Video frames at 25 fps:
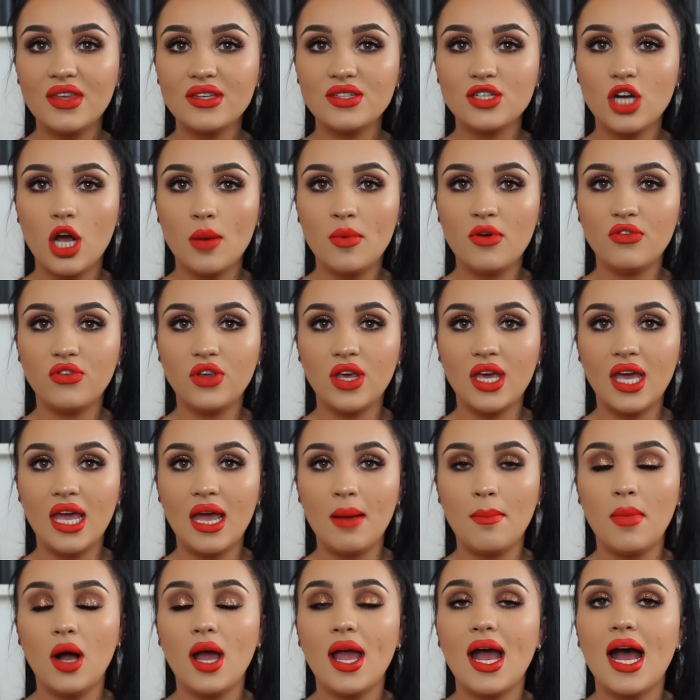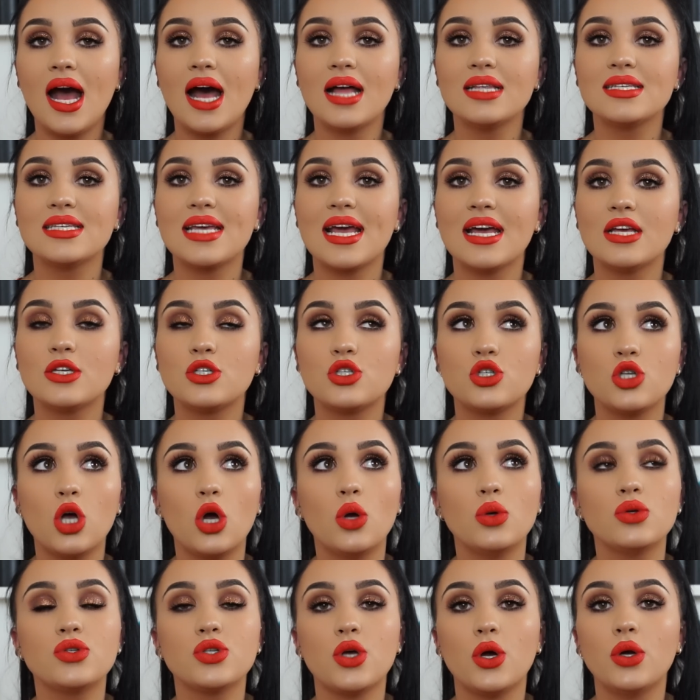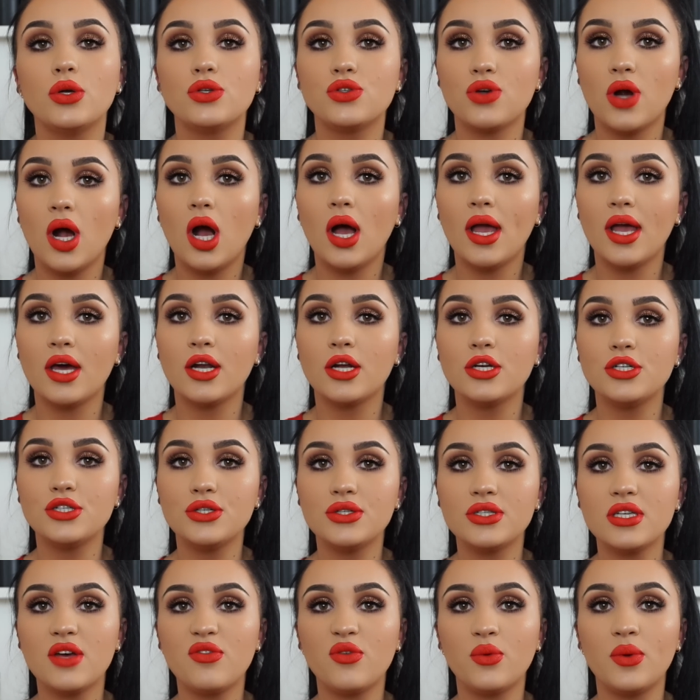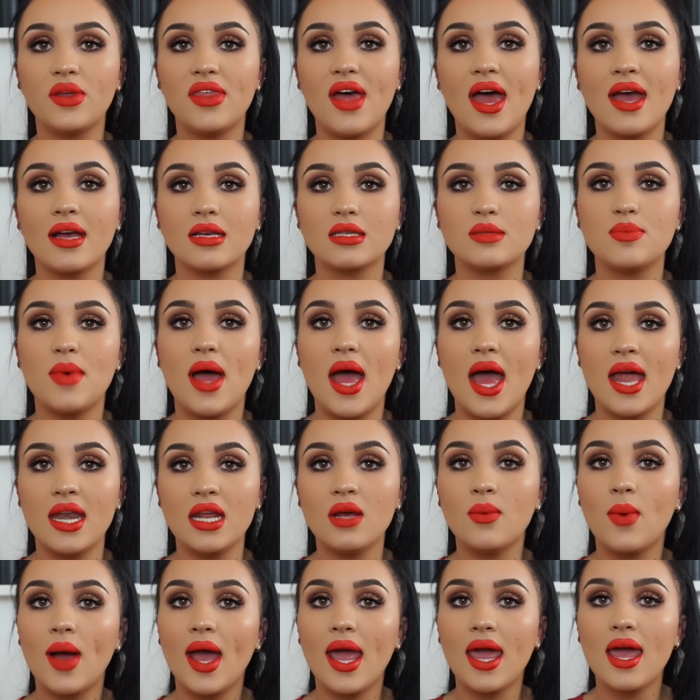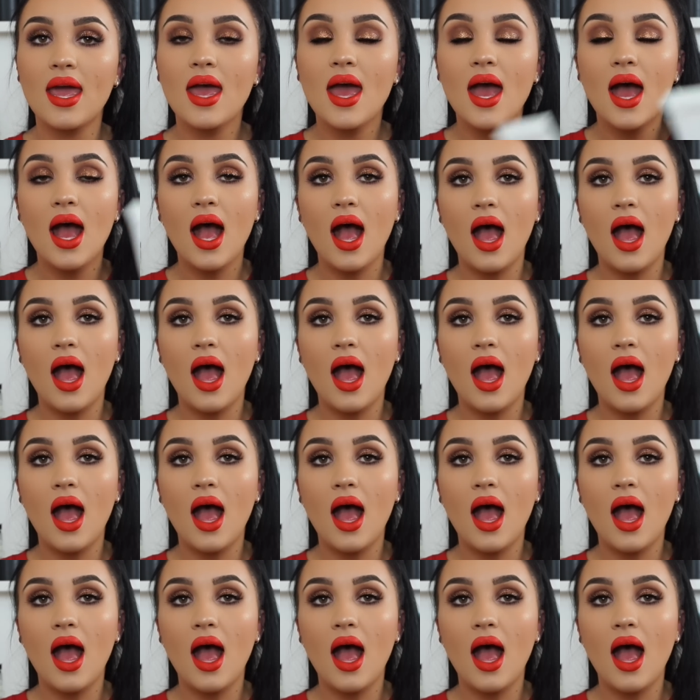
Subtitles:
This time of year, my hands get so dry and I do suffer with eczema anyway.